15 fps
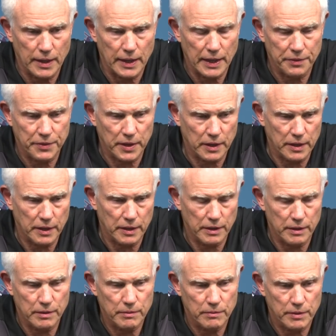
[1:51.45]
I think
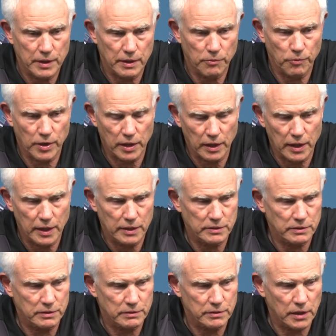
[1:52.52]
he
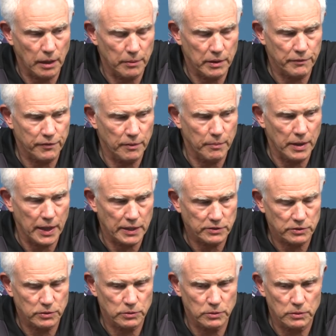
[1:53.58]
realized coming from high
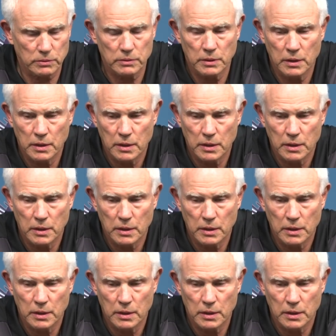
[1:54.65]
school